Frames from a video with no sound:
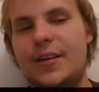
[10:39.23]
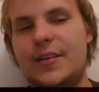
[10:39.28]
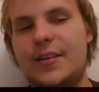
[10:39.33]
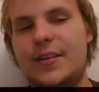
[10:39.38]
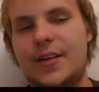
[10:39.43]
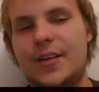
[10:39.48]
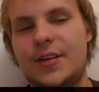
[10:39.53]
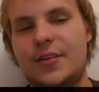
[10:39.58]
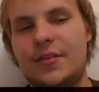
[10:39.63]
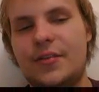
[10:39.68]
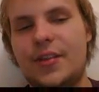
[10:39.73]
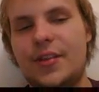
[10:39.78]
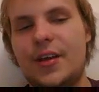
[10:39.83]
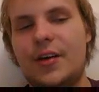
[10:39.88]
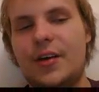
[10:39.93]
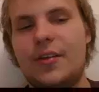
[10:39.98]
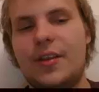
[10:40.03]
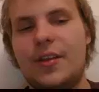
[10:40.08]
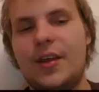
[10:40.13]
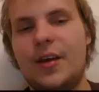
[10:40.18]
insight
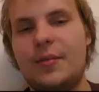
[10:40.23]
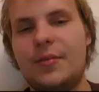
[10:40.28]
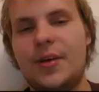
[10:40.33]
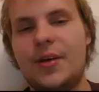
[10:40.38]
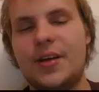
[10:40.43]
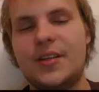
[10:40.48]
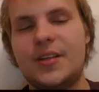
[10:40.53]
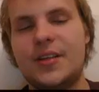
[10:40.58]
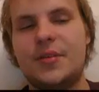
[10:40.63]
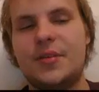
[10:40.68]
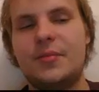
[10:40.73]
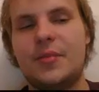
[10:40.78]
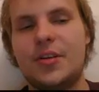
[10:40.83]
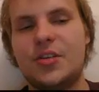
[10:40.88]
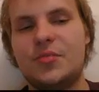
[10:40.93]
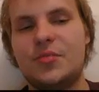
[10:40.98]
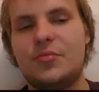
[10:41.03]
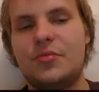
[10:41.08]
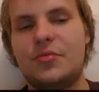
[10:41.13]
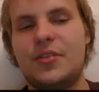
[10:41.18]
on them has been
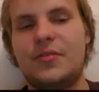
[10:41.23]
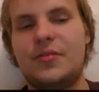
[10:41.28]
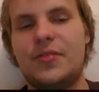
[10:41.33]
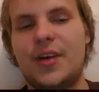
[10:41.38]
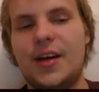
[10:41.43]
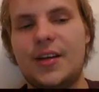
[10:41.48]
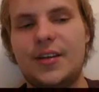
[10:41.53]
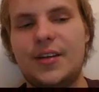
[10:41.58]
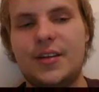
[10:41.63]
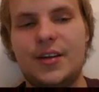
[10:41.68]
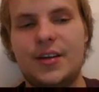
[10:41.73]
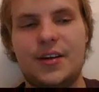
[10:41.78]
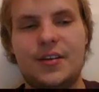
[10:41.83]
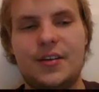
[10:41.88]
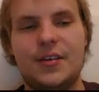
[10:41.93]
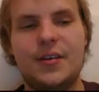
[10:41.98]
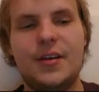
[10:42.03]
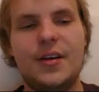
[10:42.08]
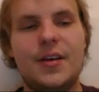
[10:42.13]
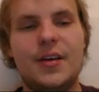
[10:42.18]
much more refined
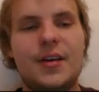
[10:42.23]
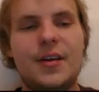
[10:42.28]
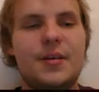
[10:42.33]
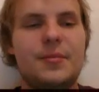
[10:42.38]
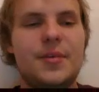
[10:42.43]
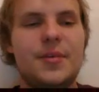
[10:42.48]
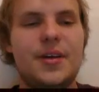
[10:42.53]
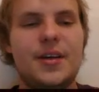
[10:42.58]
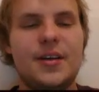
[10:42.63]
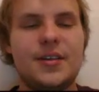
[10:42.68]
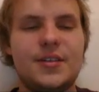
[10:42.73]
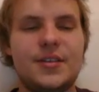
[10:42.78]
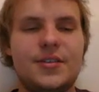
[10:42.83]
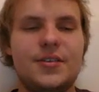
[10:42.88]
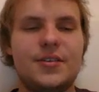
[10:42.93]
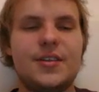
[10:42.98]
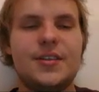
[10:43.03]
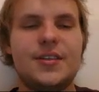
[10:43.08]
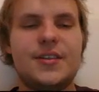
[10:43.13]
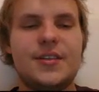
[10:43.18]
here, because
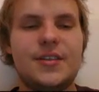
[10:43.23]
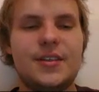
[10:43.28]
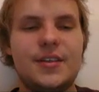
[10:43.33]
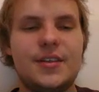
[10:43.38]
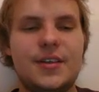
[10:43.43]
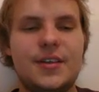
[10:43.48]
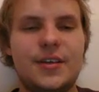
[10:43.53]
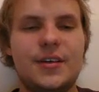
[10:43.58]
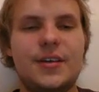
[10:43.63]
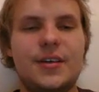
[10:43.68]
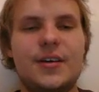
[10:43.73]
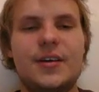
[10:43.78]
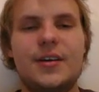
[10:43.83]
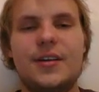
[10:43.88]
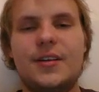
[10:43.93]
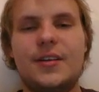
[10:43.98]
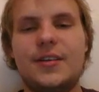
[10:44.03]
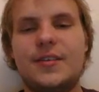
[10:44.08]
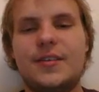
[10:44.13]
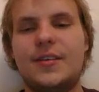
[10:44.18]
you can see
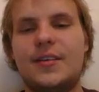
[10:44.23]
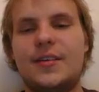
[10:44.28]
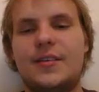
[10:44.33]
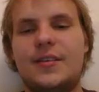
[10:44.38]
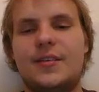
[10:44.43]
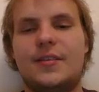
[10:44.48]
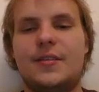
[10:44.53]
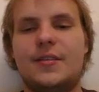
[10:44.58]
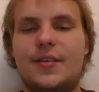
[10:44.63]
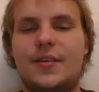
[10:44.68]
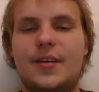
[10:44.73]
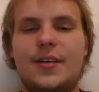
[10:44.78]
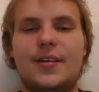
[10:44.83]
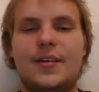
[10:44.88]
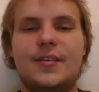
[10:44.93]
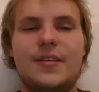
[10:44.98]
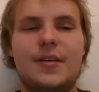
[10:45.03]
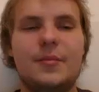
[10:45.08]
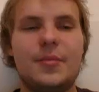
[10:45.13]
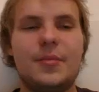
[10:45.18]
this is an
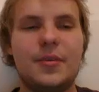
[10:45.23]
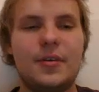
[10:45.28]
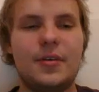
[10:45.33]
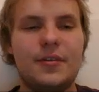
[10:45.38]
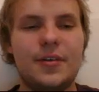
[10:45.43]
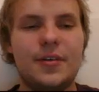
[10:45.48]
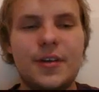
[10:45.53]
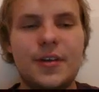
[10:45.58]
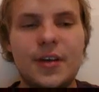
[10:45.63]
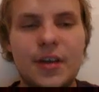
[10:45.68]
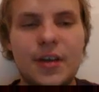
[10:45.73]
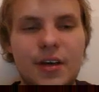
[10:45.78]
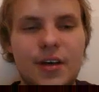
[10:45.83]
example of it.